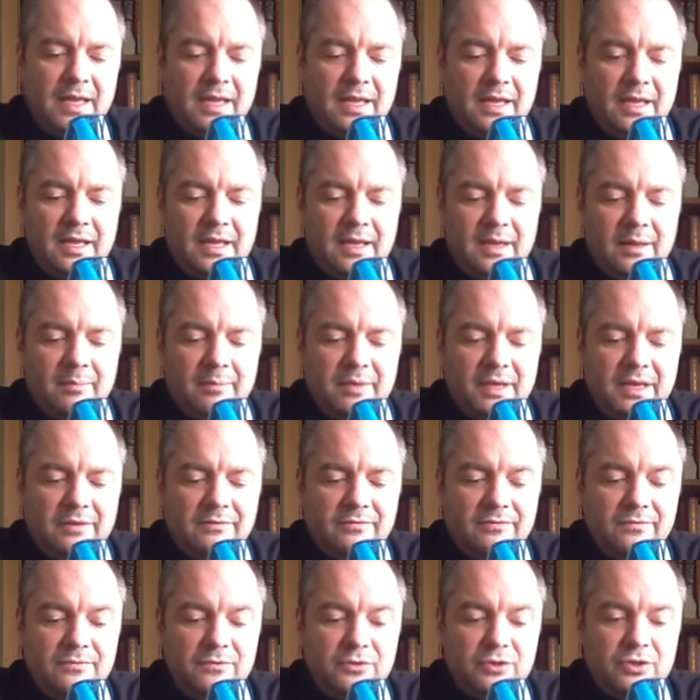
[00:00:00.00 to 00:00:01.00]

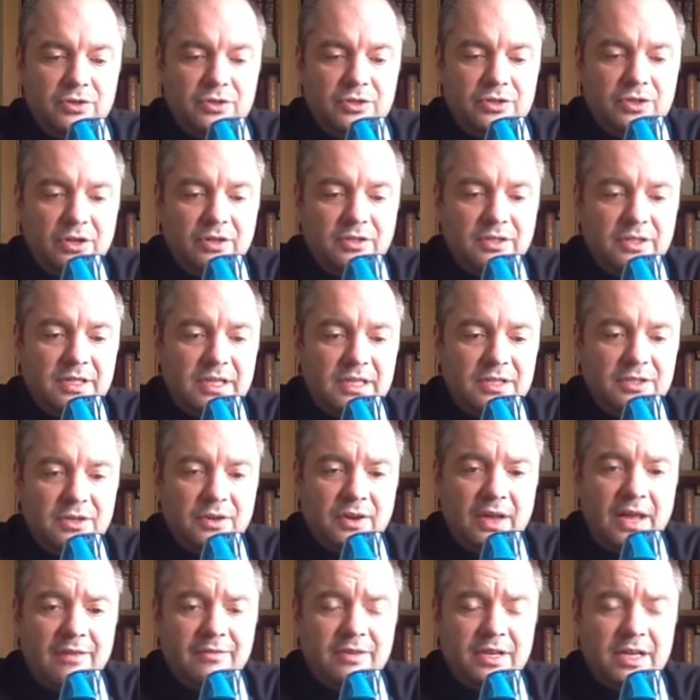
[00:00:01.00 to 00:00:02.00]
I've just ordered this, so
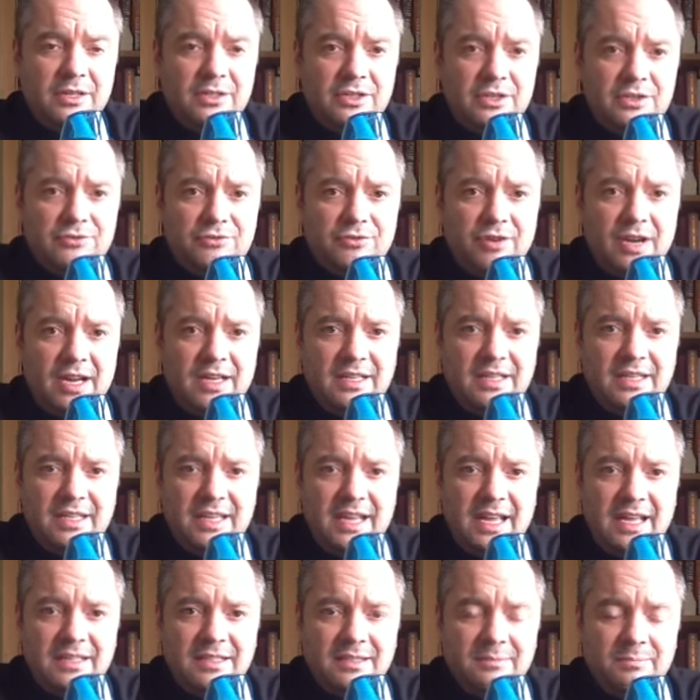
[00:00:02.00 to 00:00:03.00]
I haven't actually tried it
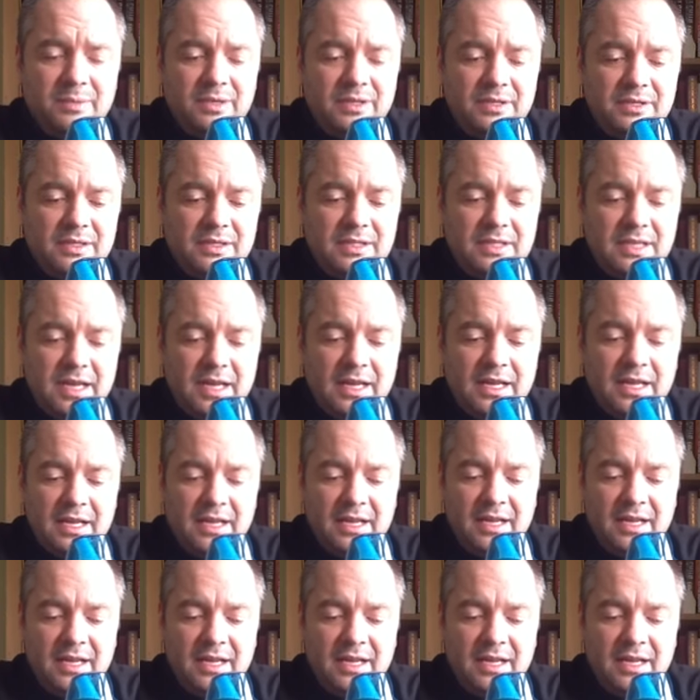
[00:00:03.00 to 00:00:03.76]
yet, but